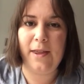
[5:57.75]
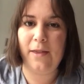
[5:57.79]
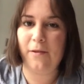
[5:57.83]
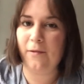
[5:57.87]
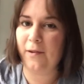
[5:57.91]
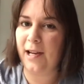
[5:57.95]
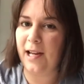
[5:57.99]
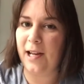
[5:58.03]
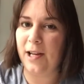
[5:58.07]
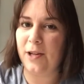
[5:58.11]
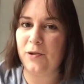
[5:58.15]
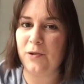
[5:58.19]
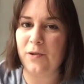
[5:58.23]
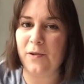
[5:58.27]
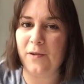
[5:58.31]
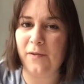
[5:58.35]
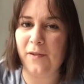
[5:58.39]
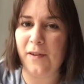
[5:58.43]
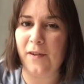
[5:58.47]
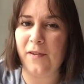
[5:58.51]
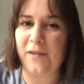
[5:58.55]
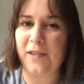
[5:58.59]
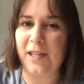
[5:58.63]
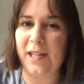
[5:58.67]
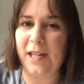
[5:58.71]

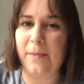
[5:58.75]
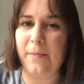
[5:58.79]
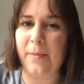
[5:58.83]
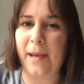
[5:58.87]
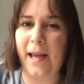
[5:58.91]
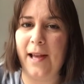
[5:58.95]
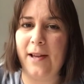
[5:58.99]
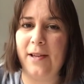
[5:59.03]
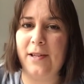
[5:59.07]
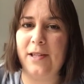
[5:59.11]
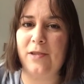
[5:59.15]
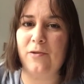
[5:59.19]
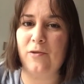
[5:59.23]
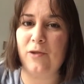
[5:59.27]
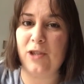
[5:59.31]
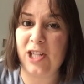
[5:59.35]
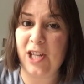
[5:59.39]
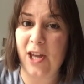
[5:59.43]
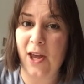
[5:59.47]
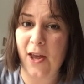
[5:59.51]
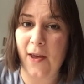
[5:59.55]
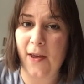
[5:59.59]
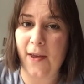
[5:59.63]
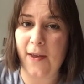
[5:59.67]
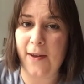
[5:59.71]
£315
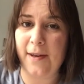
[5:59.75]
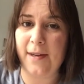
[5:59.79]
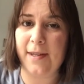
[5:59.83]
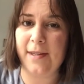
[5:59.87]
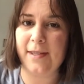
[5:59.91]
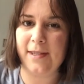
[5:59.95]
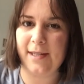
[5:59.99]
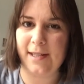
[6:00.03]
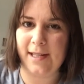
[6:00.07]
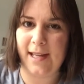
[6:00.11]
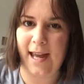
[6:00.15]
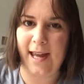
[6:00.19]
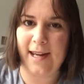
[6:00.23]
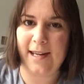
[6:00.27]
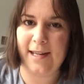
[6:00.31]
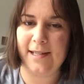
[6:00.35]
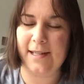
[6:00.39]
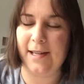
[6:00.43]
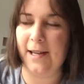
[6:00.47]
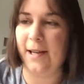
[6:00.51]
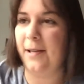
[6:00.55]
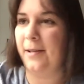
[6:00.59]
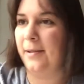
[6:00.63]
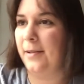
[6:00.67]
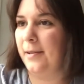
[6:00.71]
return to
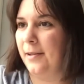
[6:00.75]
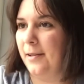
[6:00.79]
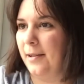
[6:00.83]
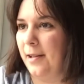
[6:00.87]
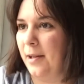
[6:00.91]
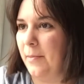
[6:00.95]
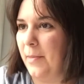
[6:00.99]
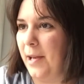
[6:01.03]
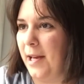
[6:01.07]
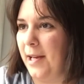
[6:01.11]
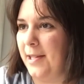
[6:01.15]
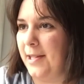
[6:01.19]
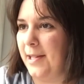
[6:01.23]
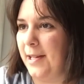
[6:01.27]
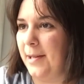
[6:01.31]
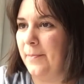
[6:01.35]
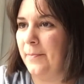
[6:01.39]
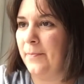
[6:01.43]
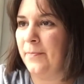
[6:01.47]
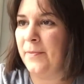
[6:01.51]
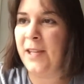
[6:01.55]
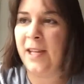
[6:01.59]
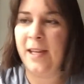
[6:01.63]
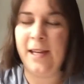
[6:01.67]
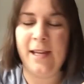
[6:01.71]
Canada. Amazing.
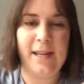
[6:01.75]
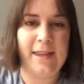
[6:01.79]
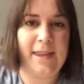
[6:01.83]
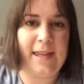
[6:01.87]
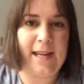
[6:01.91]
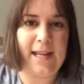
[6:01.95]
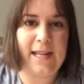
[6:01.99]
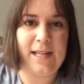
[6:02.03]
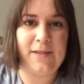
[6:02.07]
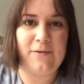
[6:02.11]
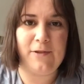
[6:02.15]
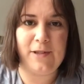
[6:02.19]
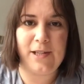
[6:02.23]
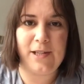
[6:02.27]
There's